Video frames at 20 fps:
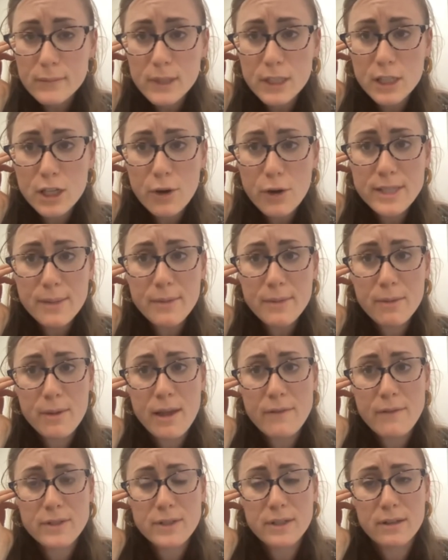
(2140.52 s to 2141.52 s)
you know, it's something we
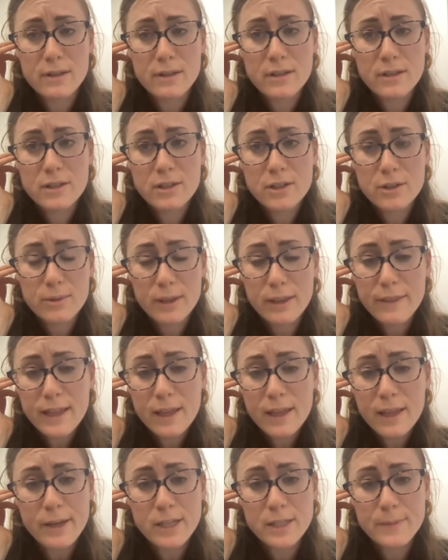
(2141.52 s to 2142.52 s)
have to, to really think
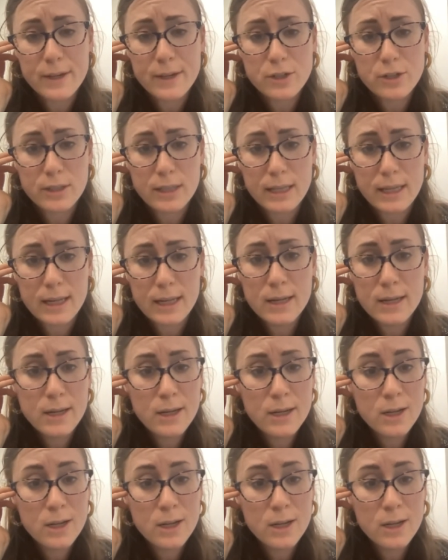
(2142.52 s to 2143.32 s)
about, especially